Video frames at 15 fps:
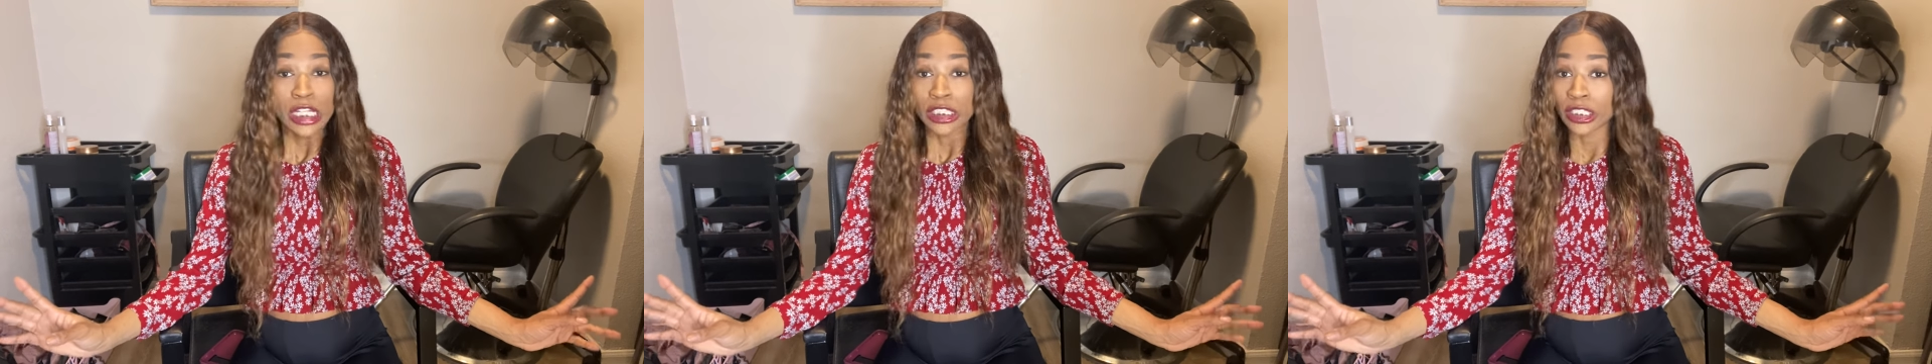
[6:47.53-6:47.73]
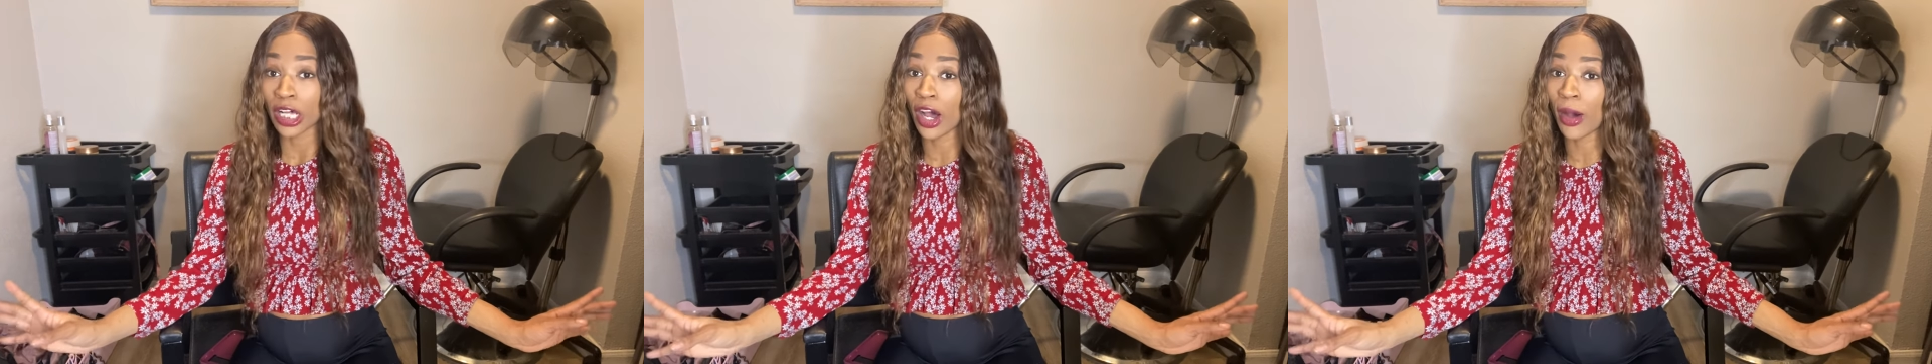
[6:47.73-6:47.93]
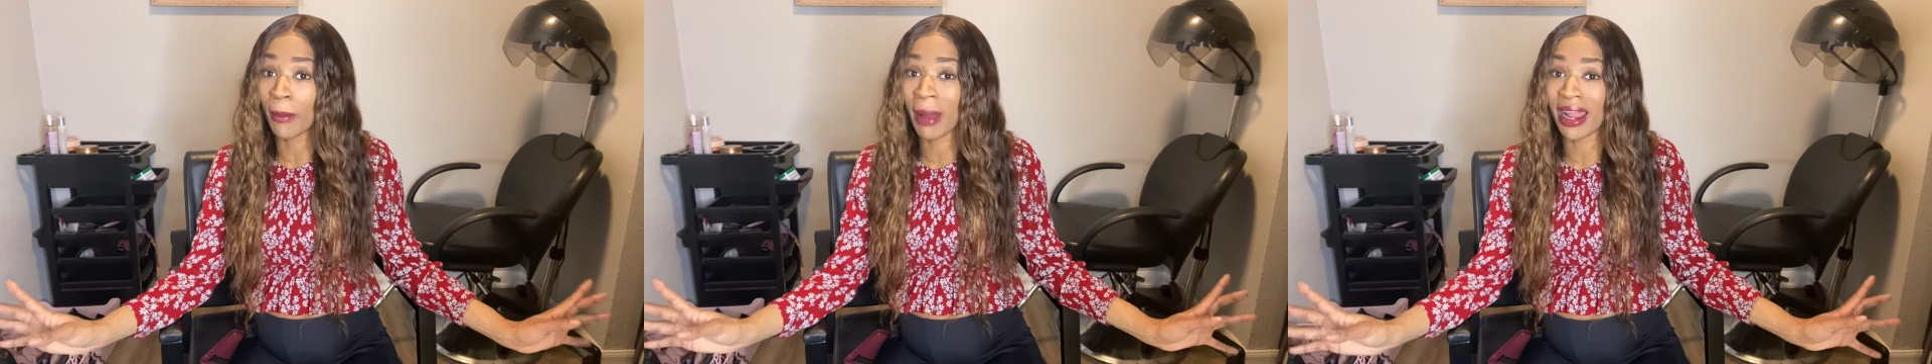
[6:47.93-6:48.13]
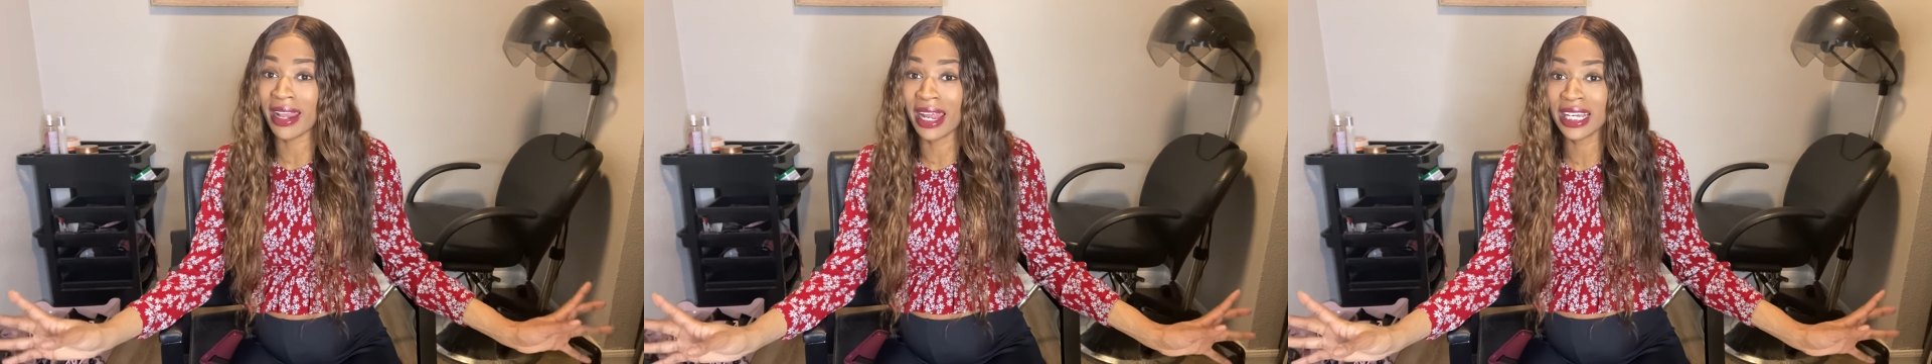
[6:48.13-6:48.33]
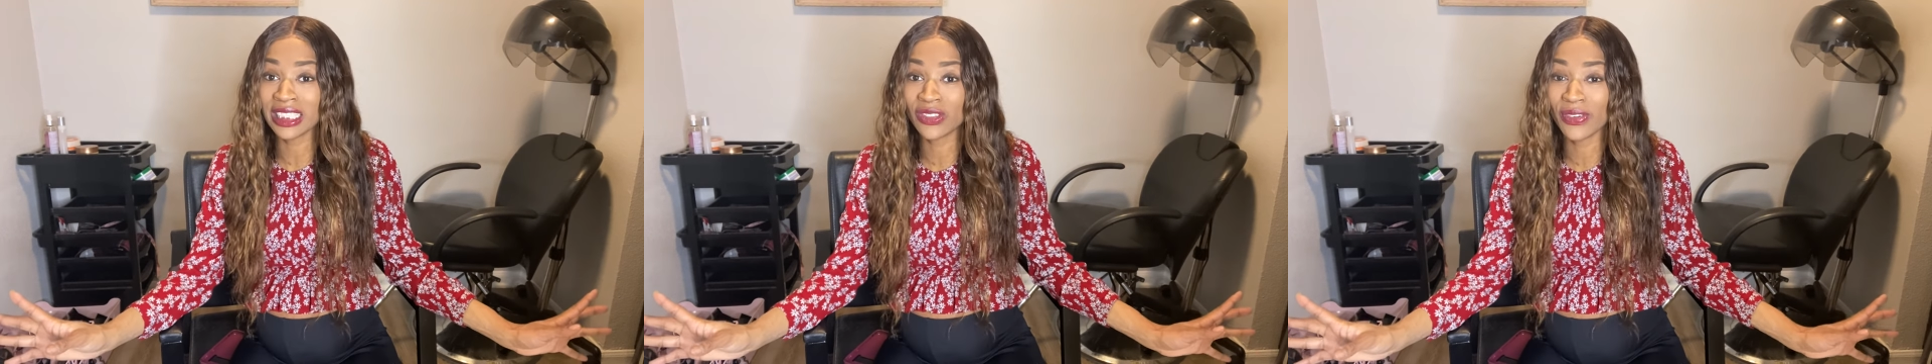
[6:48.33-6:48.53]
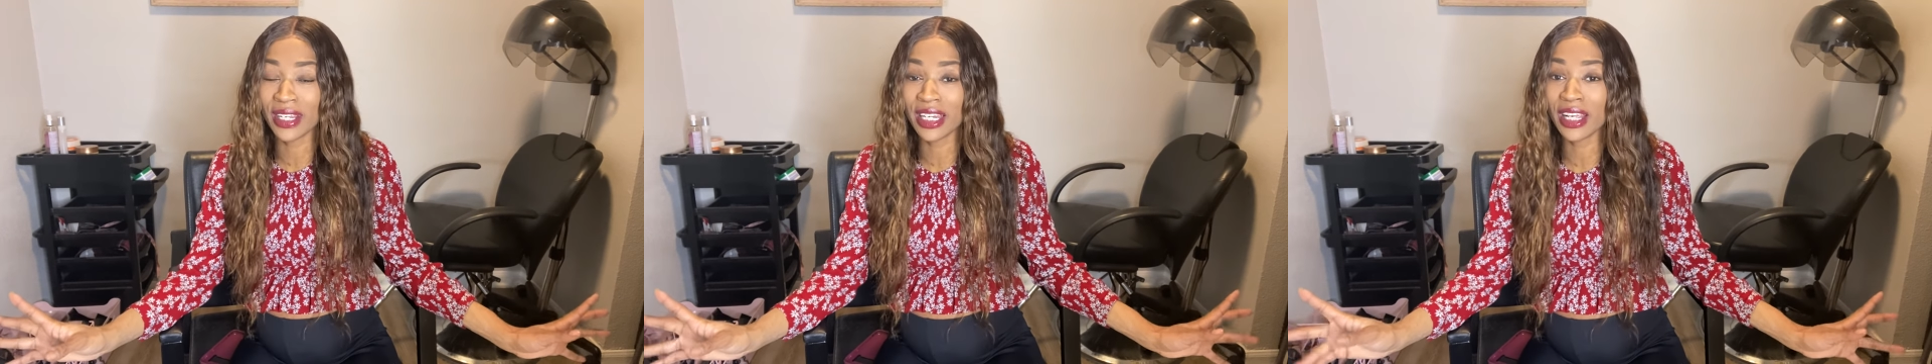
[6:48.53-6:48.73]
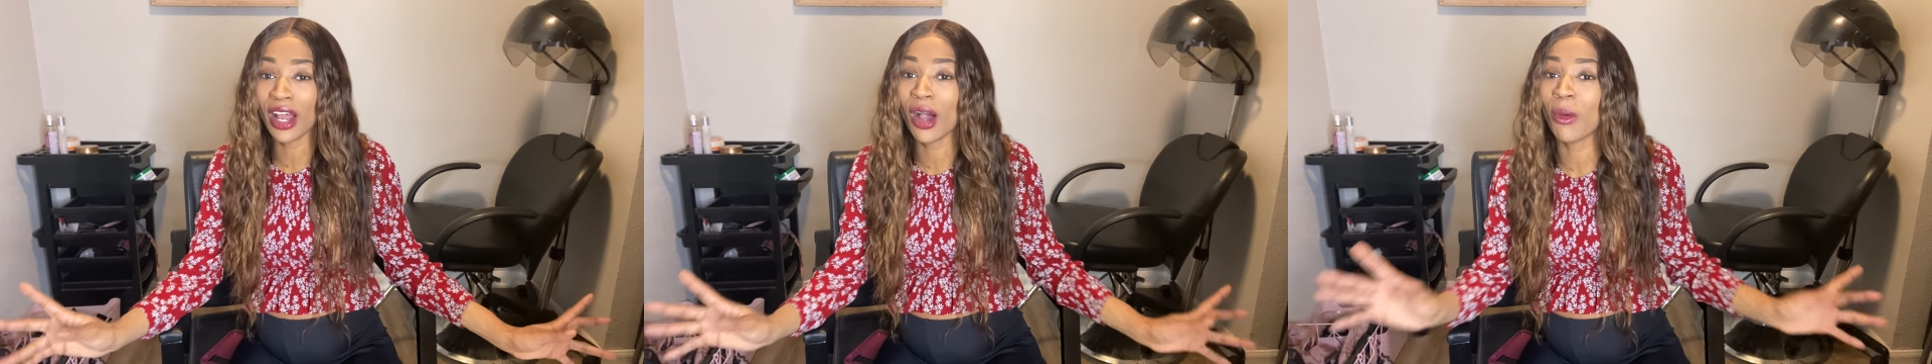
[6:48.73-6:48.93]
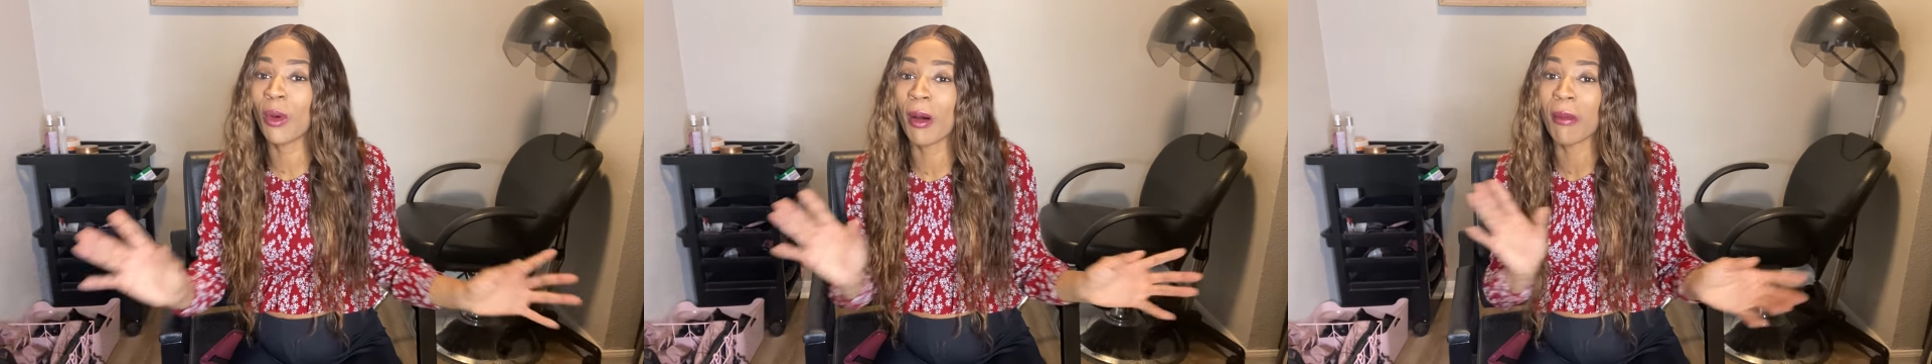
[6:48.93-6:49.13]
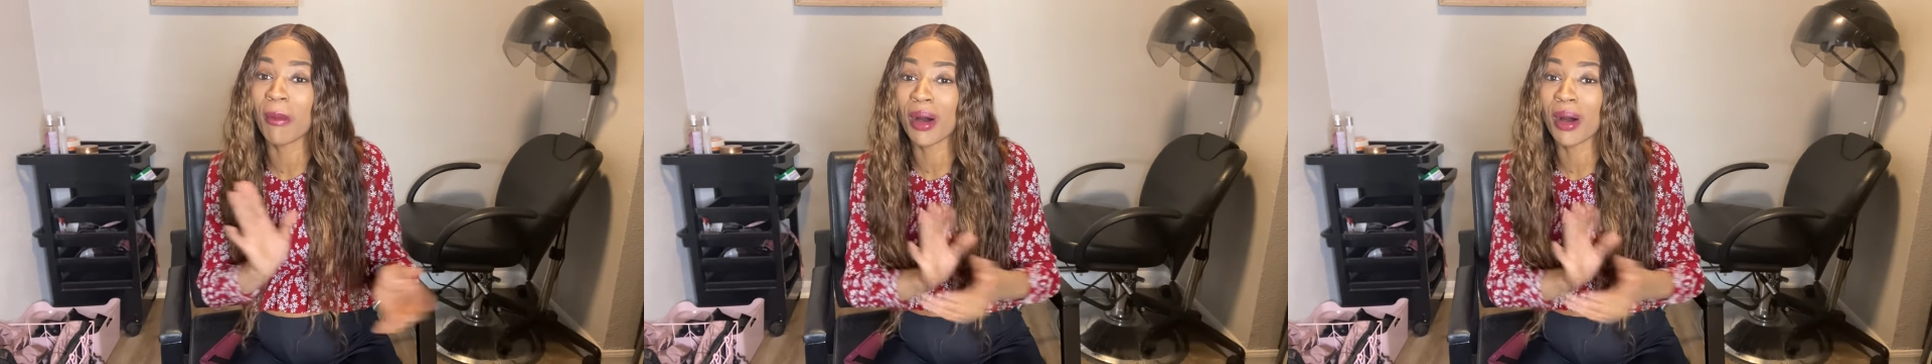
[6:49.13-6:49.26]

So my next video will